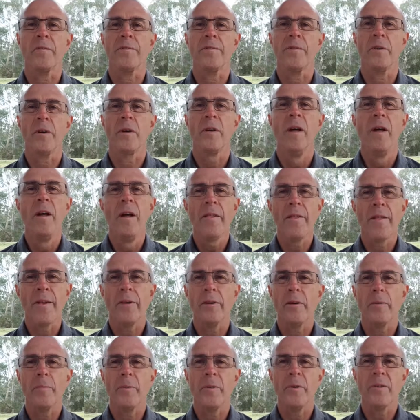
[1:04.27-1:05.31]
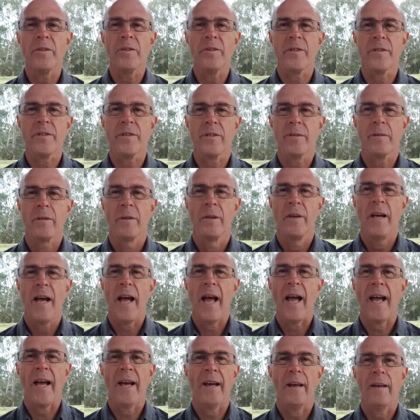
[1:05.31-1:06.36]
for therapists
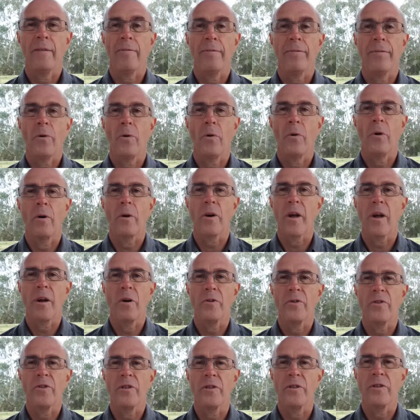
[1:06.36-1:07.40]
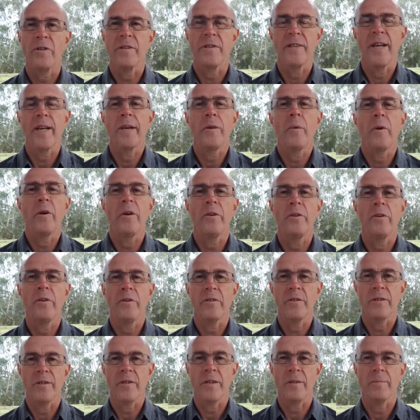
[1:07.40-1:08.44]
and for coaches and anyone who
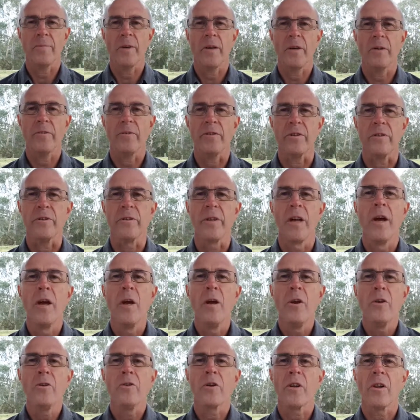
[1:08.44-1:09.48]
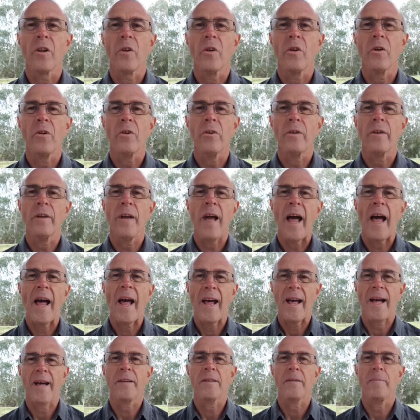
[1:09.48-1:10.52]
uses hypnosis to learn
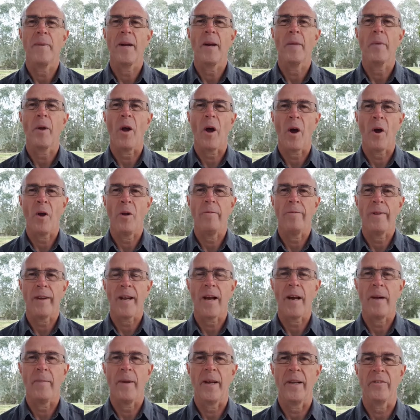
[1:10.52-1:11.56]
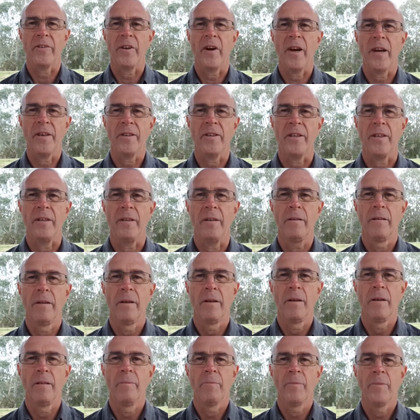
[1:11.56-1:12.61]
how to be able to overcome anxiety.
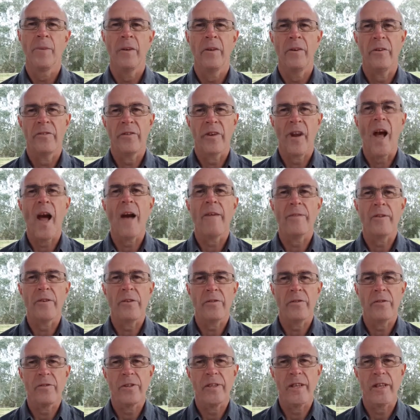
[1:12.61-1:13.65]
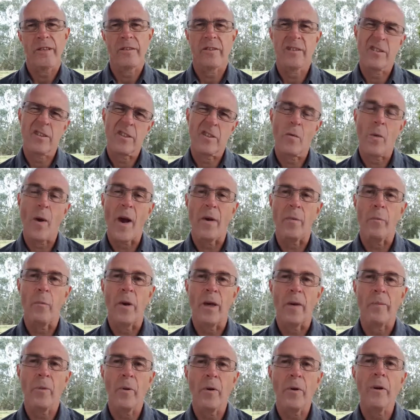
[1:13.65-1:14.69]
You see, I have a 6 to 8
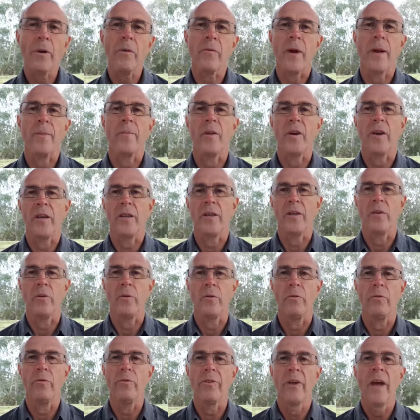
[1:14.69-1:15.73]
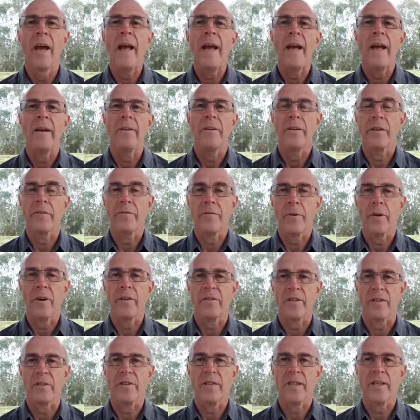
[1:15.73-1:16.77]
week program that I use. It's very
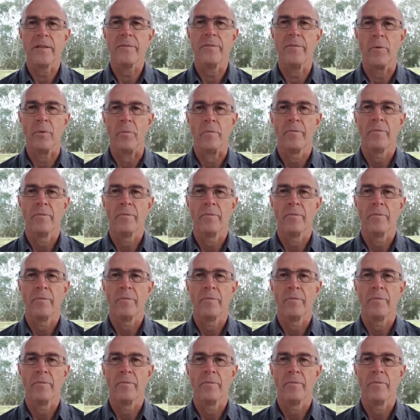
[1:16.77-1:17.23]
successful.